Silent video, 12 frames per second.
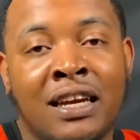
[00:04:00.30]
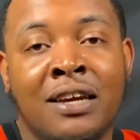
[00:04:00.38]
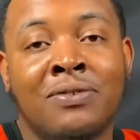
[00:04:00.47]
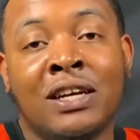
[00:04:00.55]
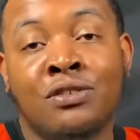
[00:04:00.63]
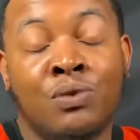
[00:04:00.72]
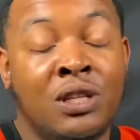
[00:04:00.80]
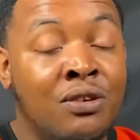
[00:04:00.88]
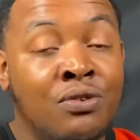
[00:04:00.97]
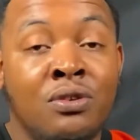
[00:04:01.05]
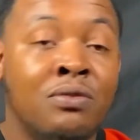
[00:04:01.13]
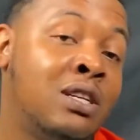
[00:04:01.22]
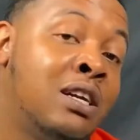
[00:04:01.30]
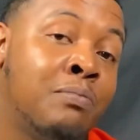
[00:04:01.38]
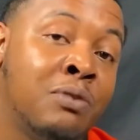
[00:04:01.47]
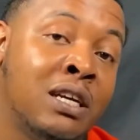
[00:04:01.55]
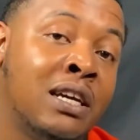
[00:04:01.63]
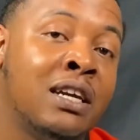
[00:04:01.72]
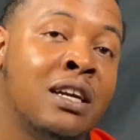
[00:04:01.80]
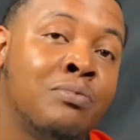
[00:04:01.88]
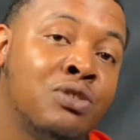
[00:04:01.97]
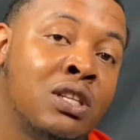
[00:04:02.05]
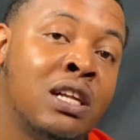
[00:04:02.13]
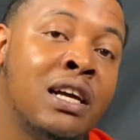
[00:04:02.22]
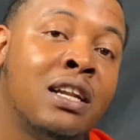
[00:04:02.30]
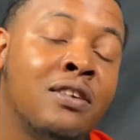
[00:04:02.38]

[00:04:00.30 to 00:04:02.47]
That's what they'll do in NBA games a lot.